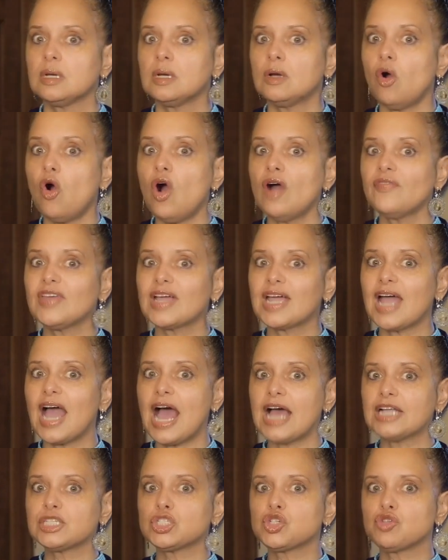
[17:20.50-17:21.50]
On the
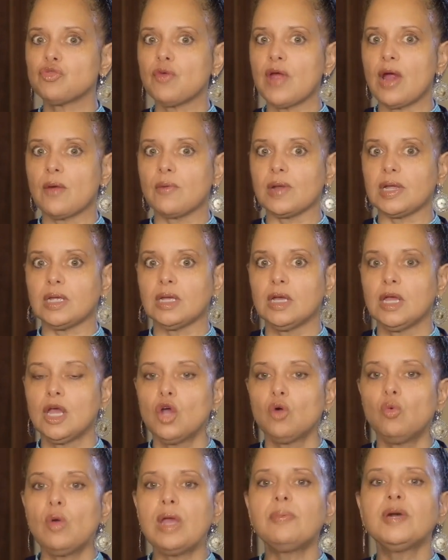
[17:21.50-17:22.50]
contrary,
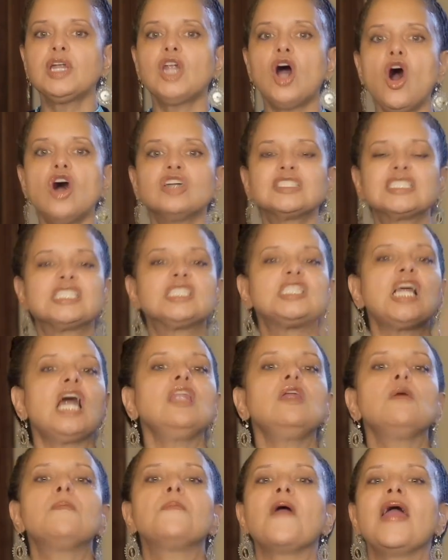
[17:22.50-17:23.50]
we would all
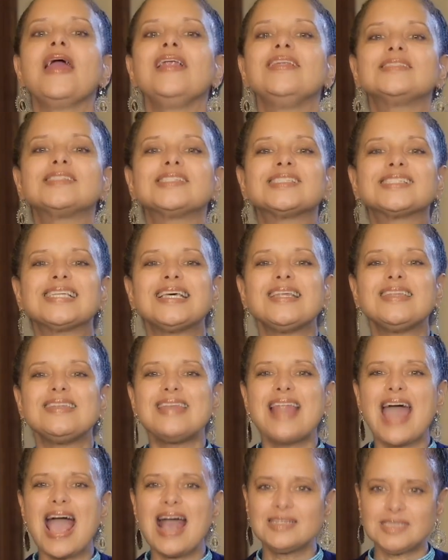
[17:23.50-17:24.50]
celebrate its
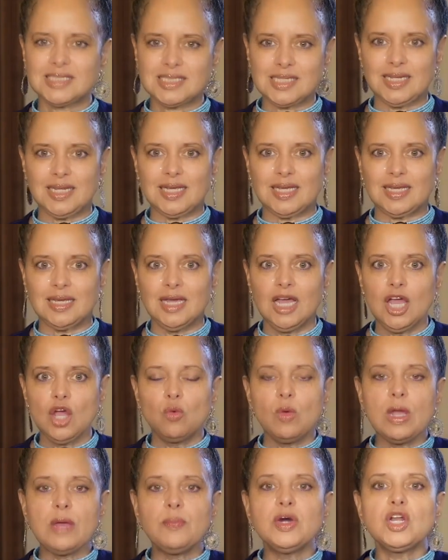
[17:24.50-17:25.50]
tenacity.
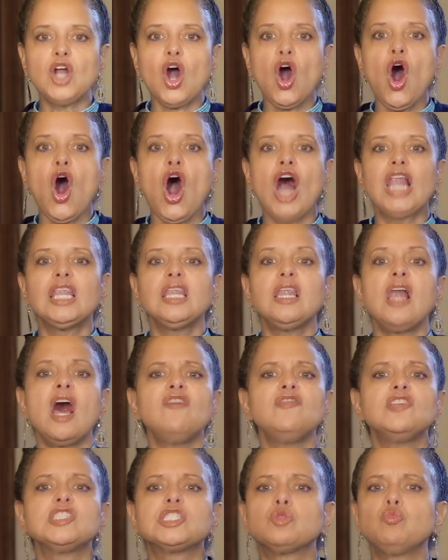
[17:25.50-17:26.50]
We would all
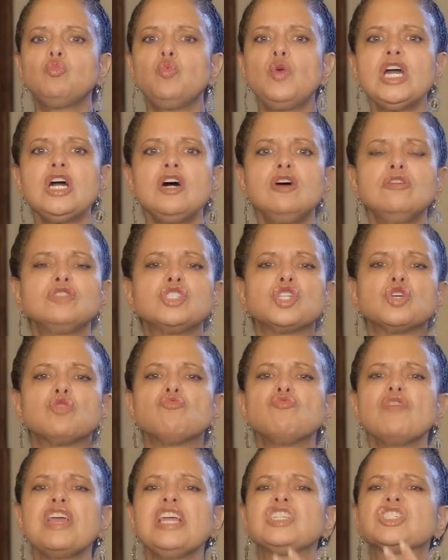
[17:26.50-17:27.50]
love its will to
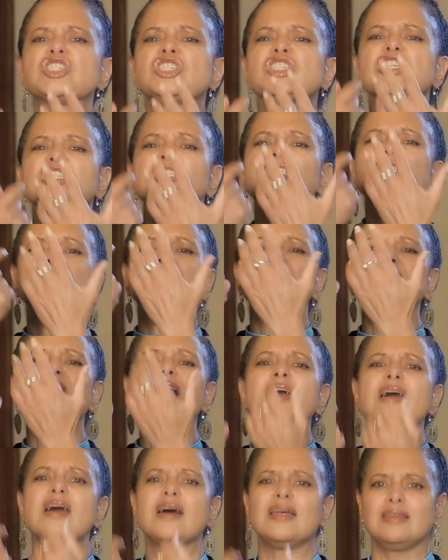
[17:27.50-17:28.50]
reach the
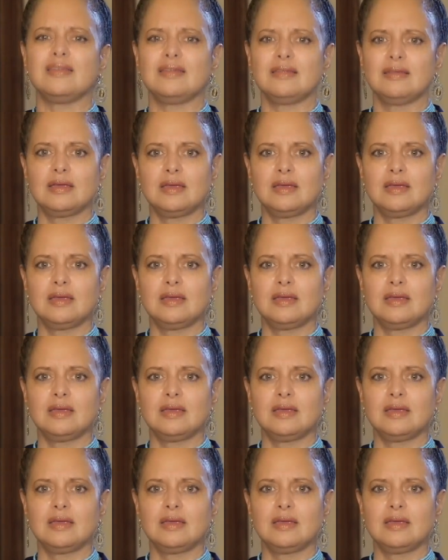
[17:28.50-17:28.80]
sun.